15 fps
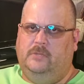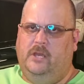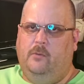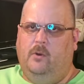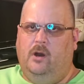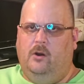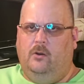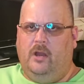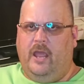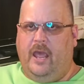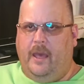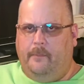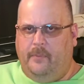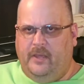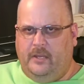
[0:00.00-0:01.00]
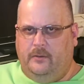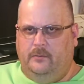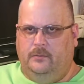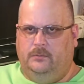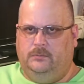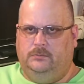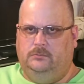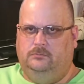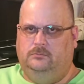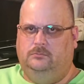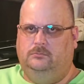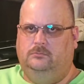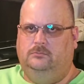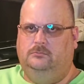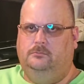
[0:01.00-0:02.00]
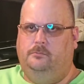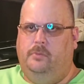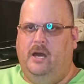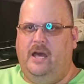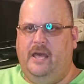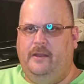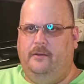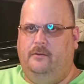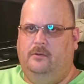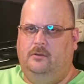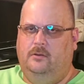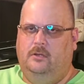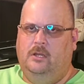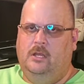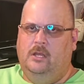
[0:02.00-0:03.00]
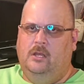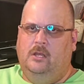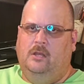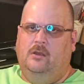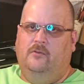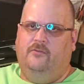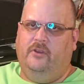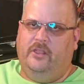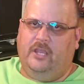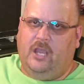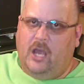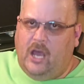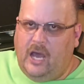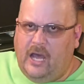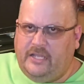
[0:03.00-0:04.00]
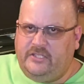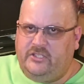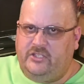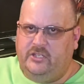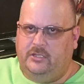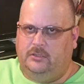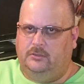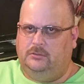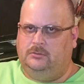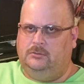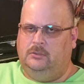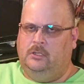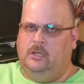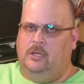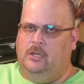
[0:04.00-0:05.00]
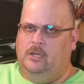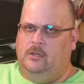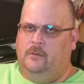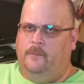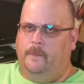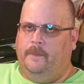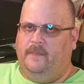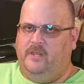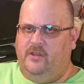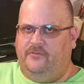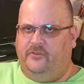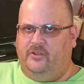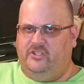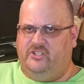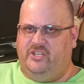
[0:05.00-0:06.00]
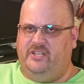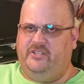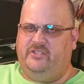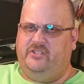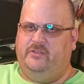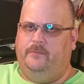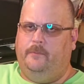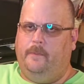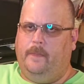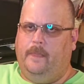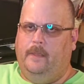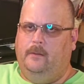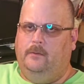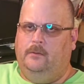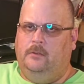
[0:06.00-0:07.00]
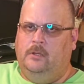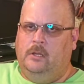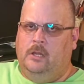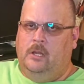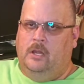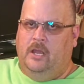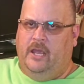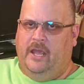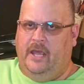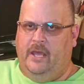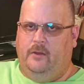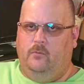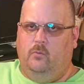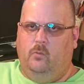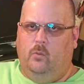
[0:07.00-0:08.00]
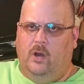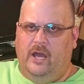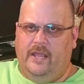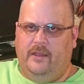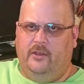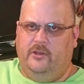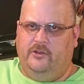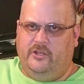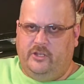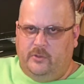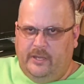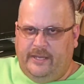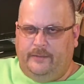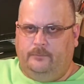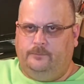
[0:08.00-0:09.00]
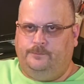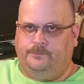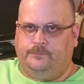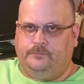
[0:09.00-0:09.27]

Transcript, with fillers: it won't happen, but for the cost differences and what you're doing,